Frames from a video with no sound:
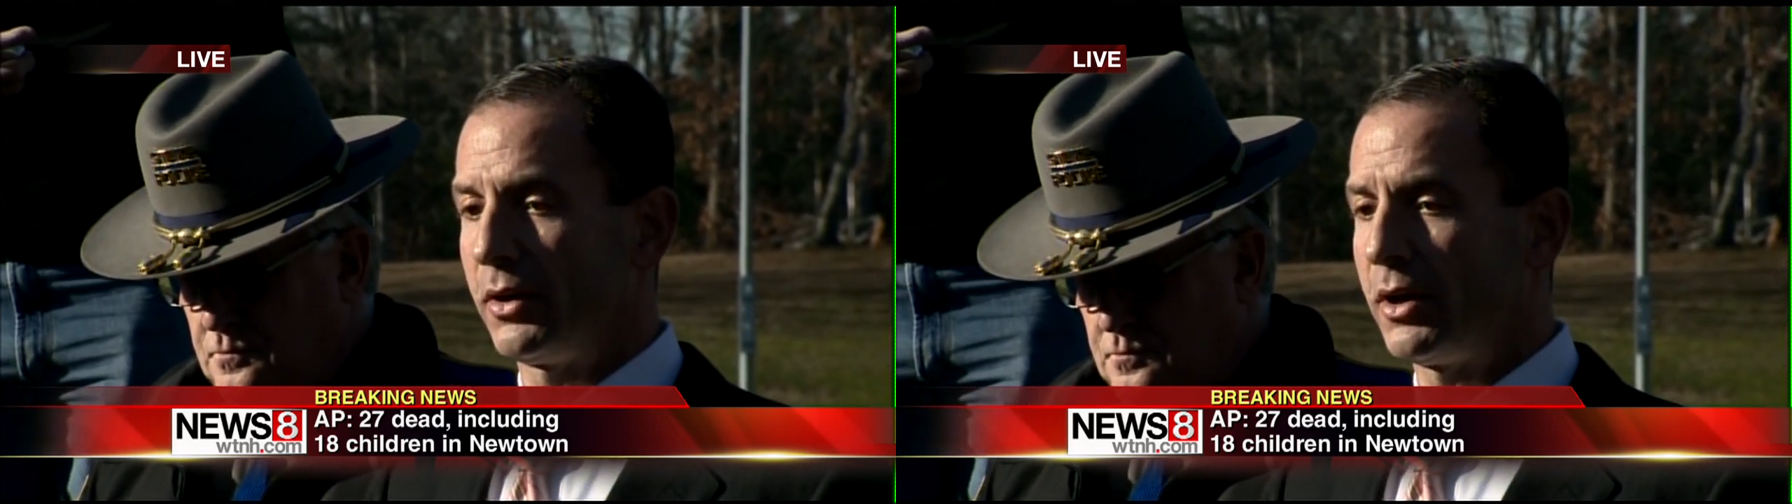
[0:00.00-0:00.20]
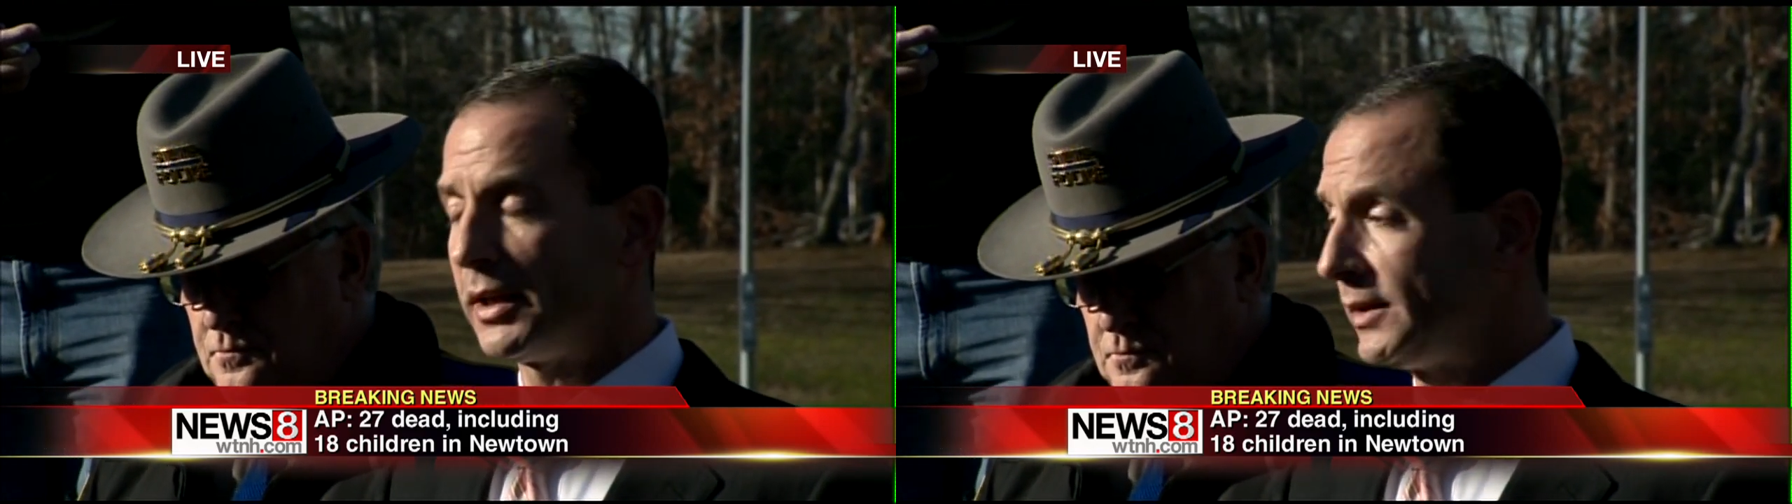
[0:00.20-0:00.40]

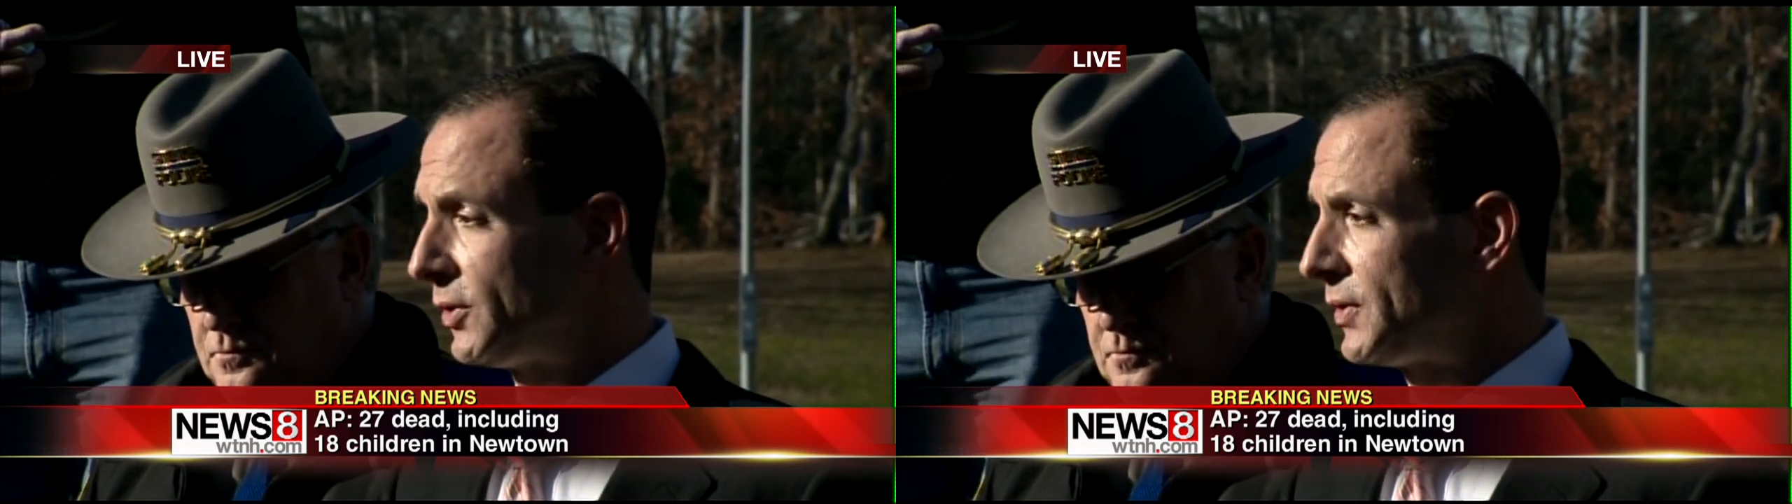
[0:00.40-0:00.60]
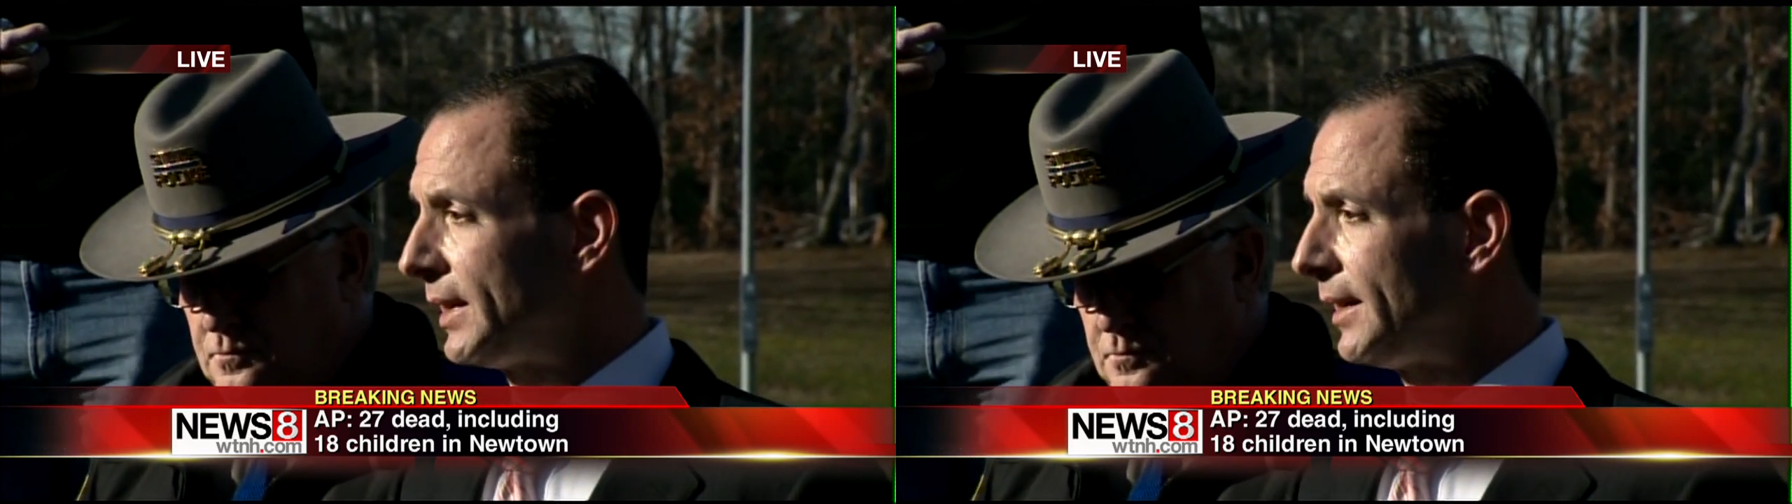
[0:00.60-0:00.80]
all
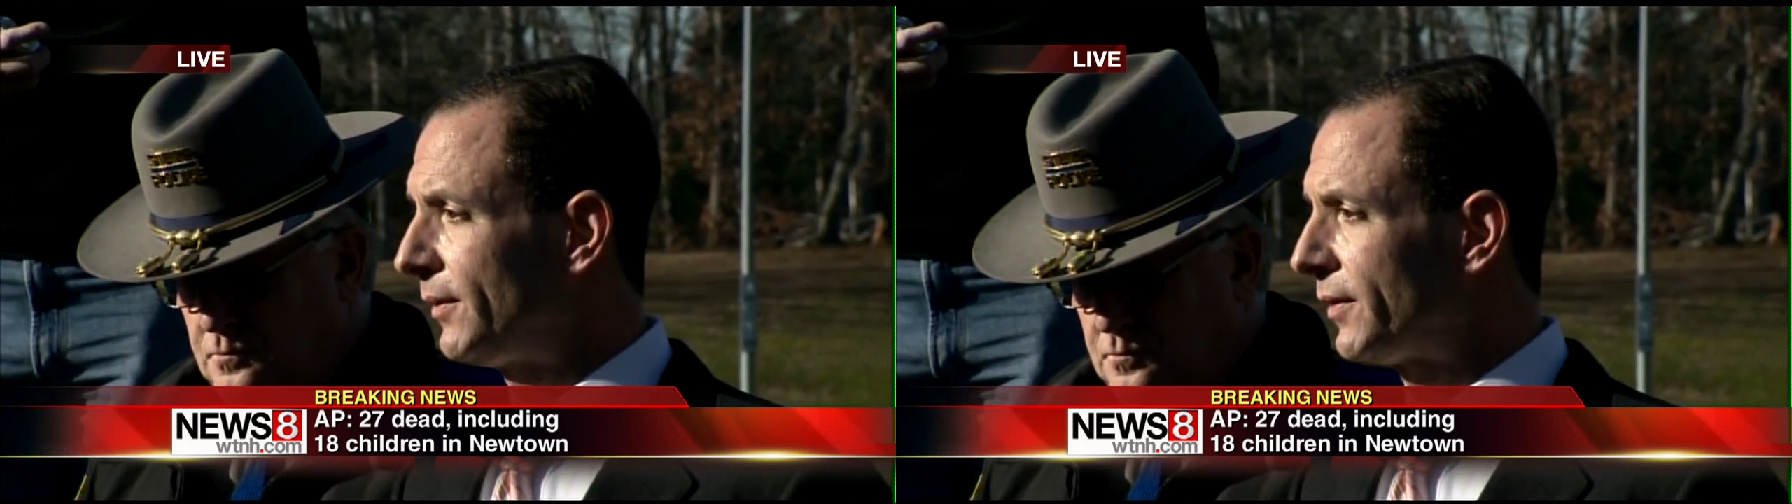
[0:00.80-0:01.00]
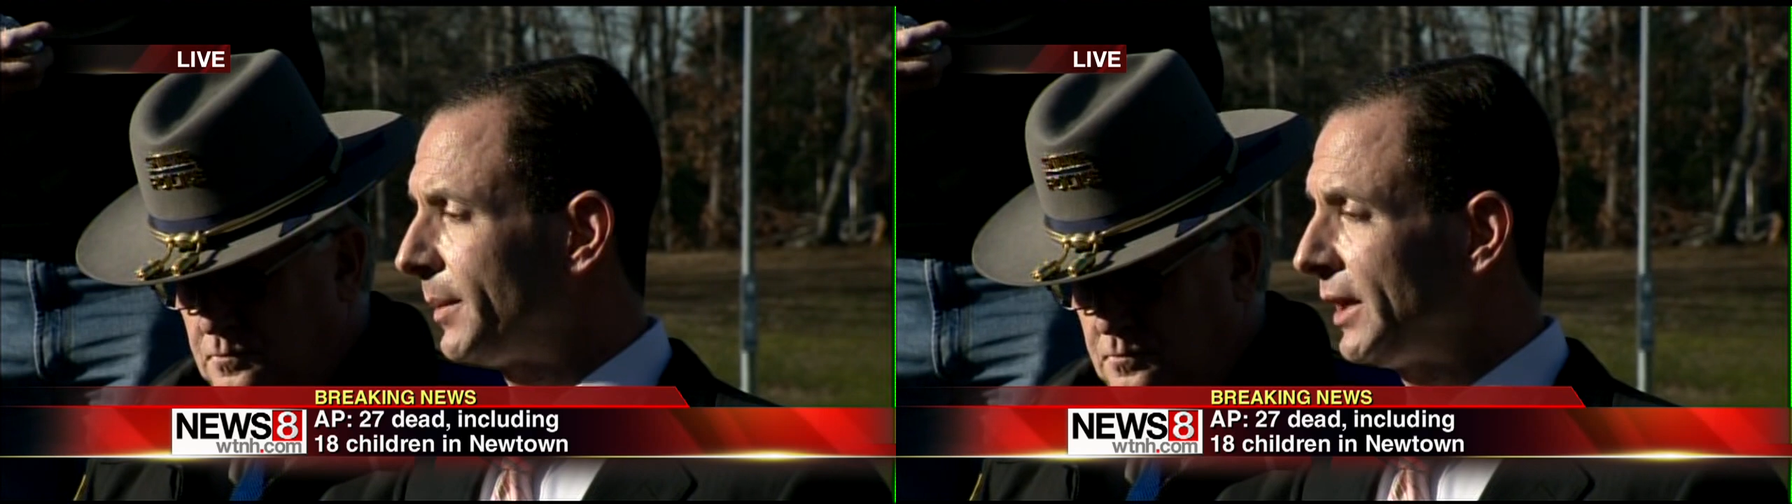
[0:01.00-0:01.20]
interested in
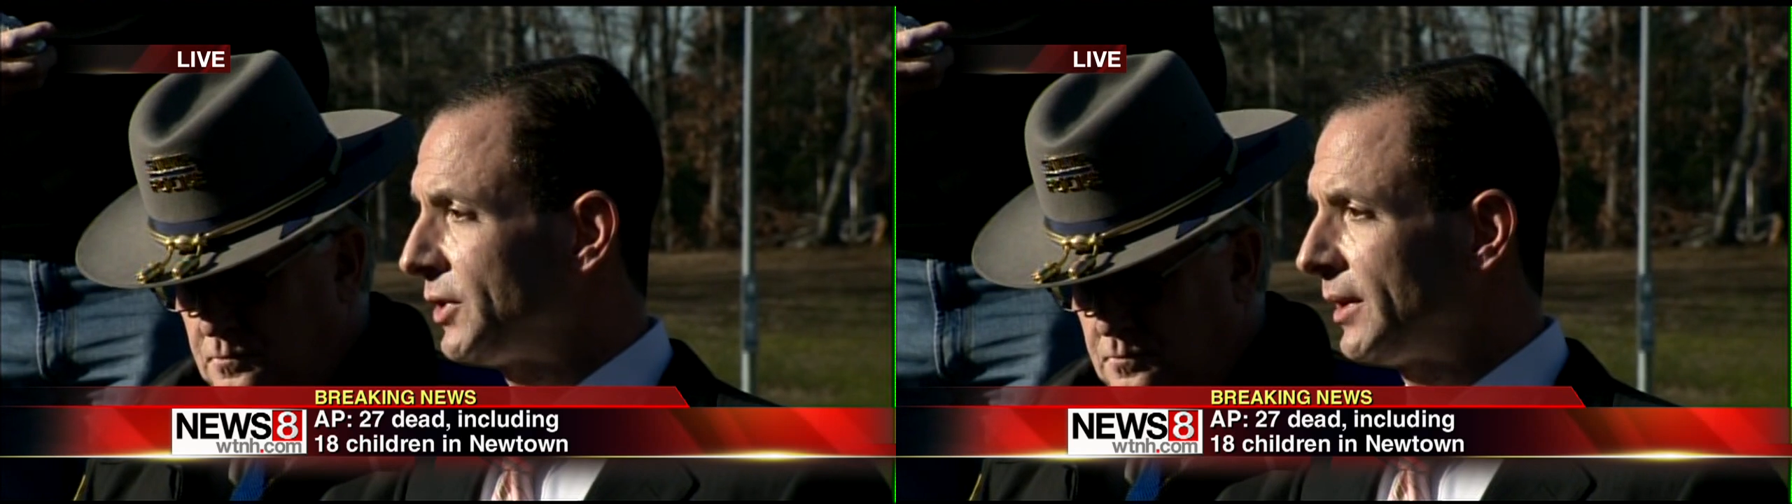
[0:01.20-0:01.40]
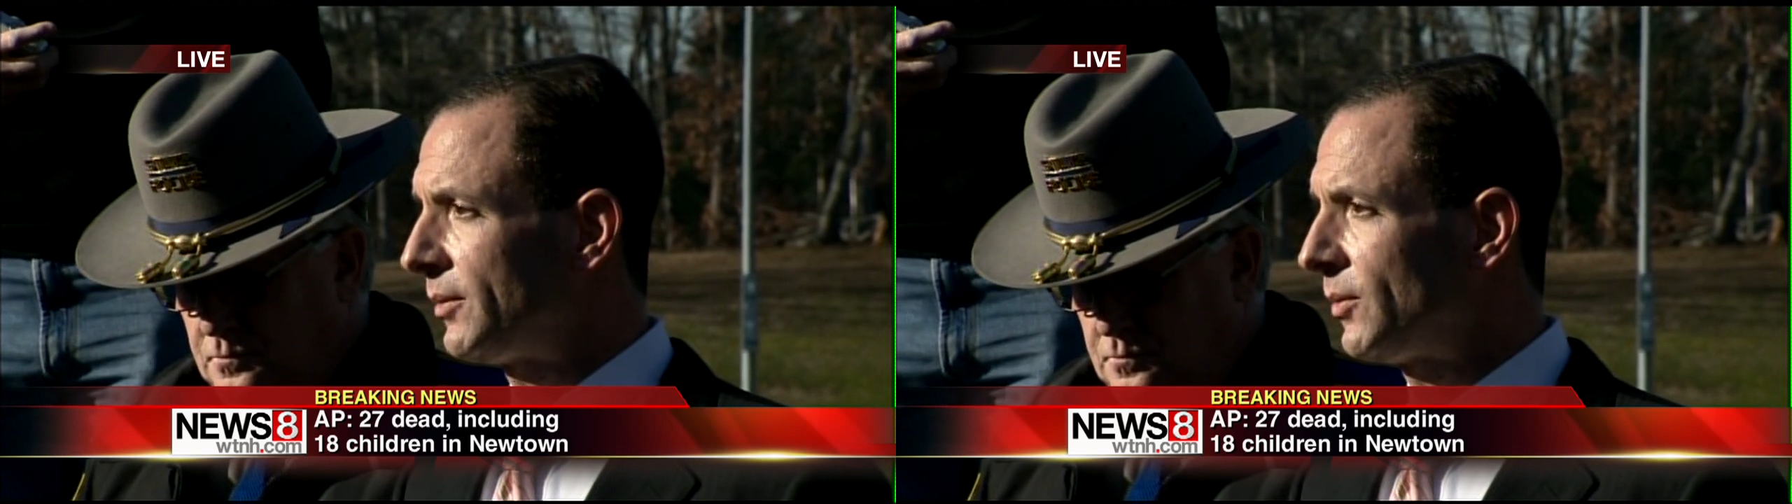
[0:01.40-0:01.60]

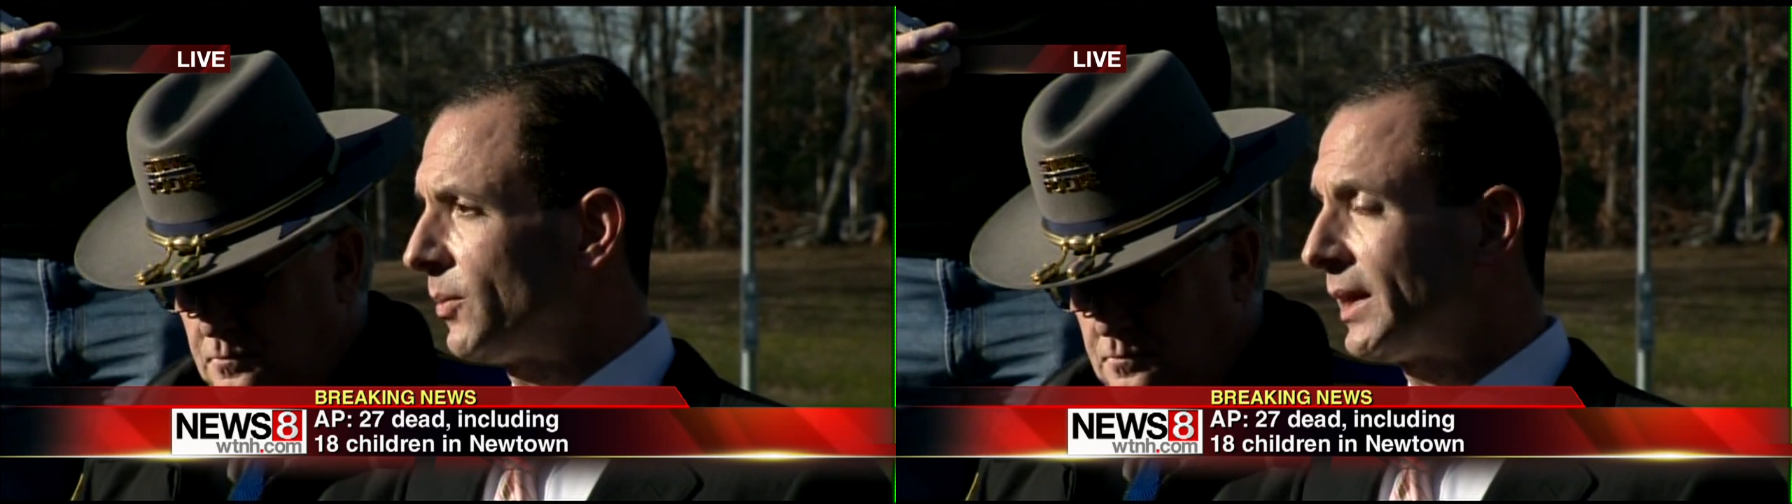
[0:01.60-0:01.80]
information.